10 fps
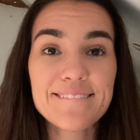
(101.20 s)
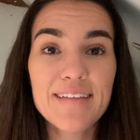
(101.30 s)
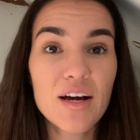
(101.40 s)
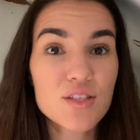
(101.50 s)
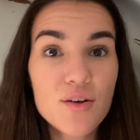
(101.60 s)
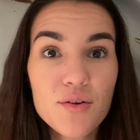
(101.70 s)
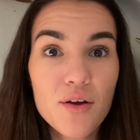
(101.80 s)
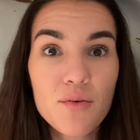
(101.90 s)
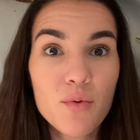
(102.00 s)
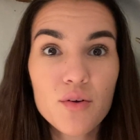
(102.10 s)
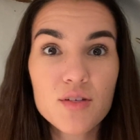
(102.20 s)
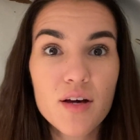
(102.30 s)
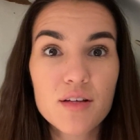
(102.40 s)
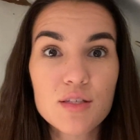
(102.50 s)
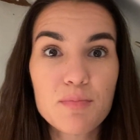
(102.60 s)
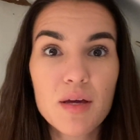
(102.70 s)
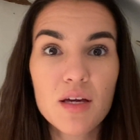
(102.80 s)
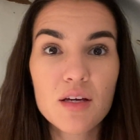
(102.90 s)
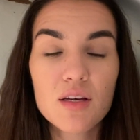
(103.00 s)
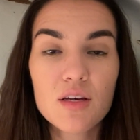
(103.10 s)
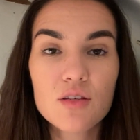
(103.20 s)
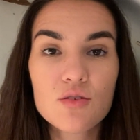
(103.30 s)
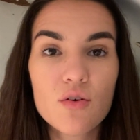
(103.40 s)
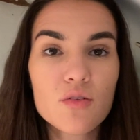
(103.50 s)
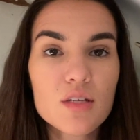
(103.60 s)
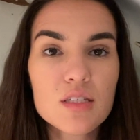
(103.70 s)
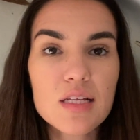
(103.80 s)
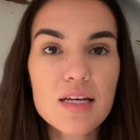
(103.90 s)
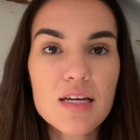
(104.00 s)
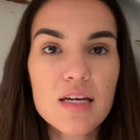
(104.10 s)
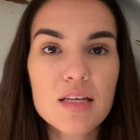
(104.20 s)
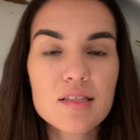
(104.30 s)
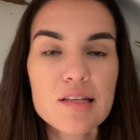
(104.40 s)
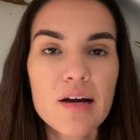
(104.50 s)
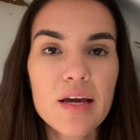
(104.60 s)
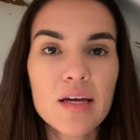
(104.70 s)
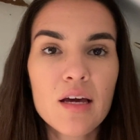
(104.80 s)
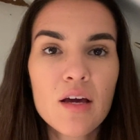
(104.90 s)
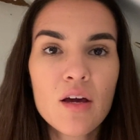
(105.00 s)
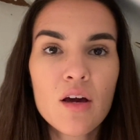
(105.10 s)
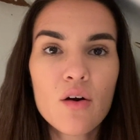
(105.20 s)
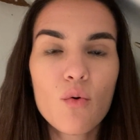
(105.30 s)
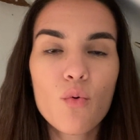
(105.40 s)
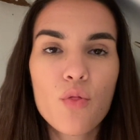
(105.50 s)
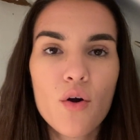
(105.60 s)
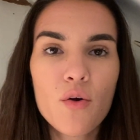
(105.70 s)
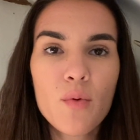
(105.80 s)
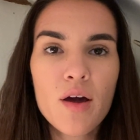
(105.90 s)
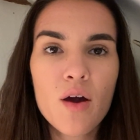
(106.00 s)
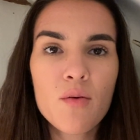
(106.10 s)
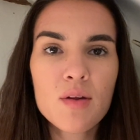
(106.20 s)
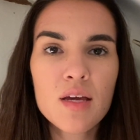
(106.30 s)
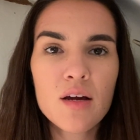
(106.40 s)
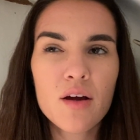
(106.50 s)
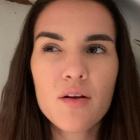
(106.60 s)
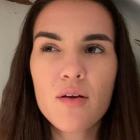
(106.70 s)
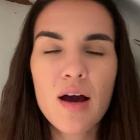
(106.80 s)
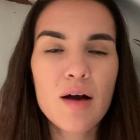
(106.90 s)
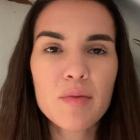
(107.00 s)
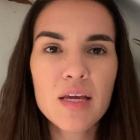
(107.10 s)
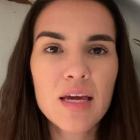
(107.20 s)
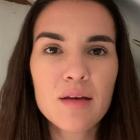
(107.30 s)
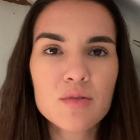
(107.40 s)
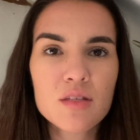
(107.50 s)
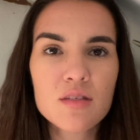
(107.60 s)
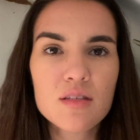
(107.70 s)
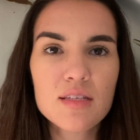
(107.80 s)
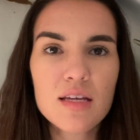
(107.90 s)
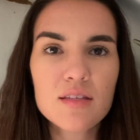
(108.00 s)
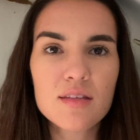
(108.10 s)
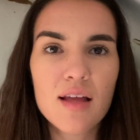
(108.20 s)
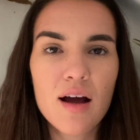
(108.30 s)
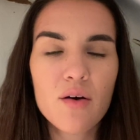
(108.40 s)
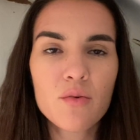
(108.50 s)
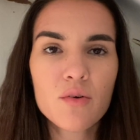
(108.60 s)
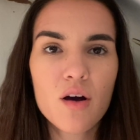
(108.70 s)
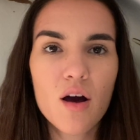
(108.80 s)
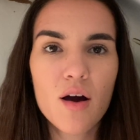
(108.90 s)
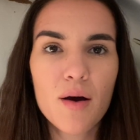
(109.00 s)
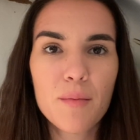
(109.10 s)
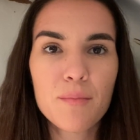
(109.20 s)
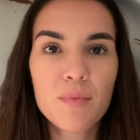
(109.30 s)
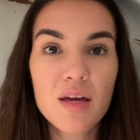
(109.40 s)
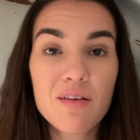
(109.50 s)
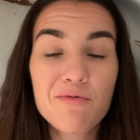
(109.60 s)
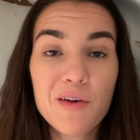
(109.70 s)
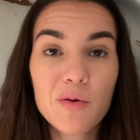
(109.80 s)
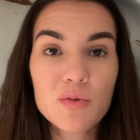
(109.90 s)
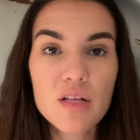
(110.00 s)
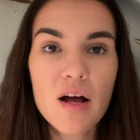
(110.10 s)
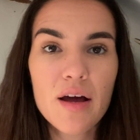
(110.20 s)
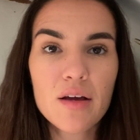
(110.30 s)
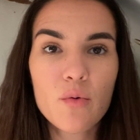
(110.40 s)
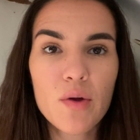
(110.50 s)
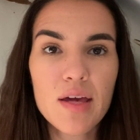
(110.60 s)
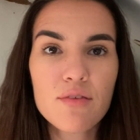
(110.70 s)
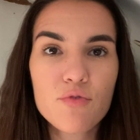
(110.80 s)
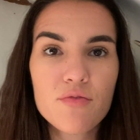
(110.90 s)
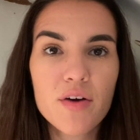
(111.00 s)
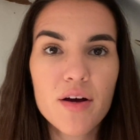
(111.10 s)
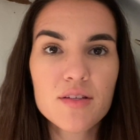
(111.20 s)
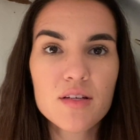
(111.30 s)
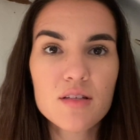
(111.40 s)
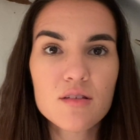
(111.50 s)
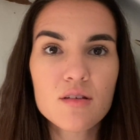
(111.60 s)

I don't know what does, because honestly, it's like, although we're only, I don't know how many games into the season now, it feels like we have reverted